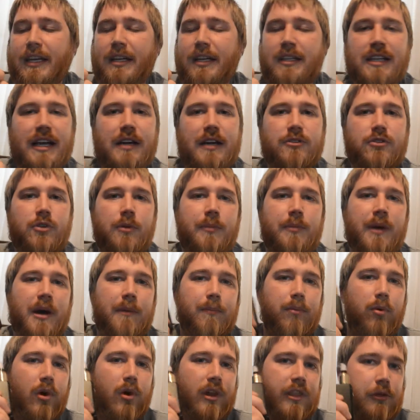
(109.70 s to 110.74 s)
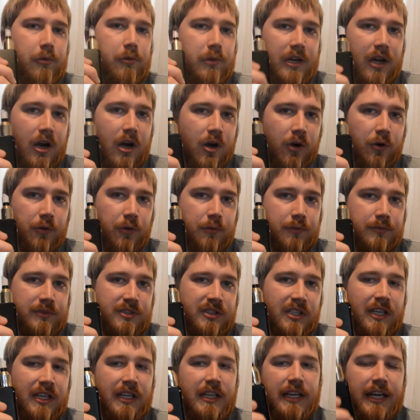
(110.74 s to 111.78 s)
Get it down to about 0.3
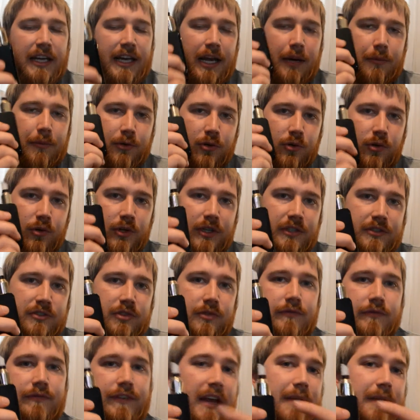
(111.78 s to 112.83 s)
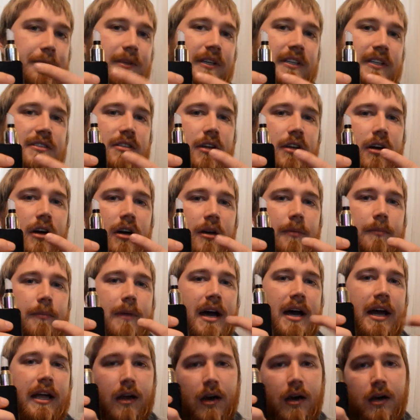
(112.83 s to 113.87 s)
ohms. And I'm going to vape this on
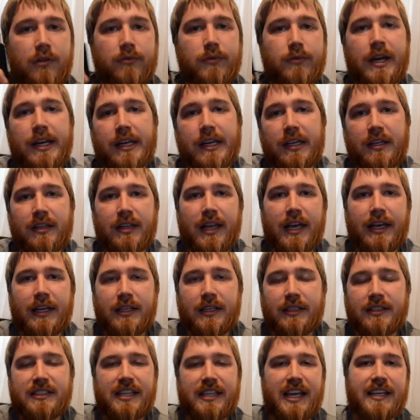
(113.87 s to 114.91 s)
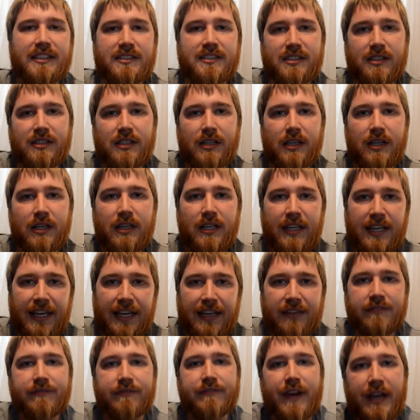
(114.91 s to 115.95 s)
my unregulated Tesla
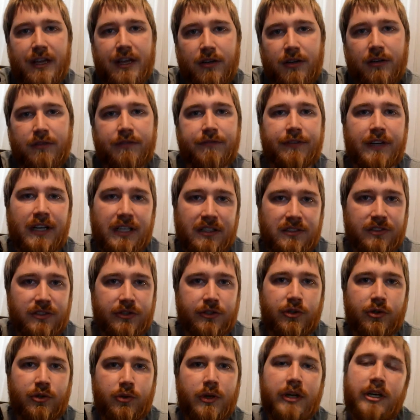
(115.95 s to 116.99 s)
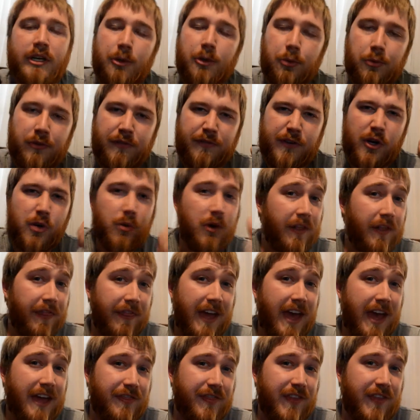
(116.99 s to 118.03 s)
Invader V2. Review on
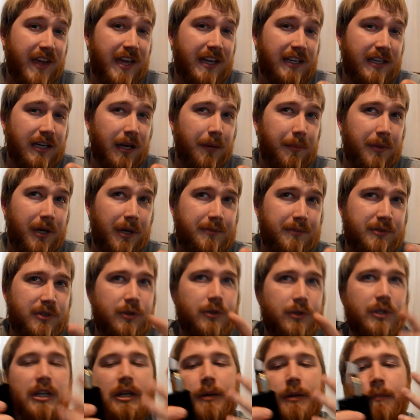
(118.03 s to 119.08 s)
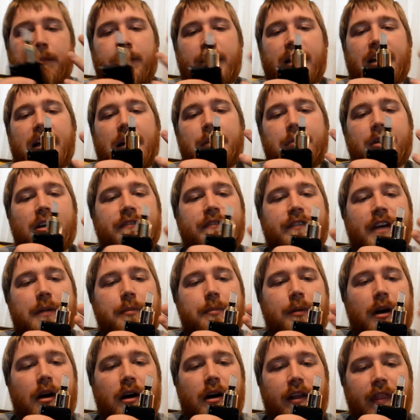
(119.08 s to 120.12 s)
that thing coming up too. But I'm going to
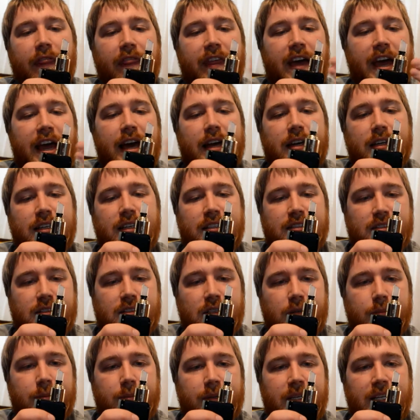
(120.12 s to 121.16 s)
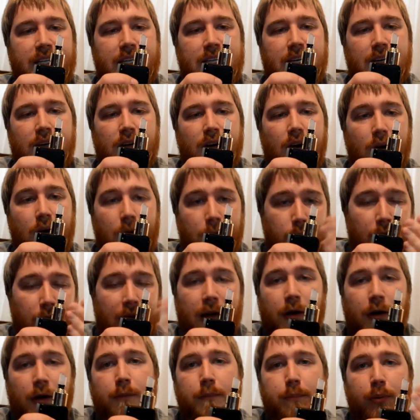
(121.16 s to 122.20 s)
vape it on that. It's going to be
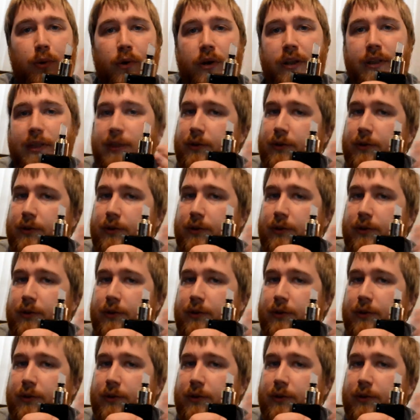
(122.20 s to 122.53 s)
around 0.3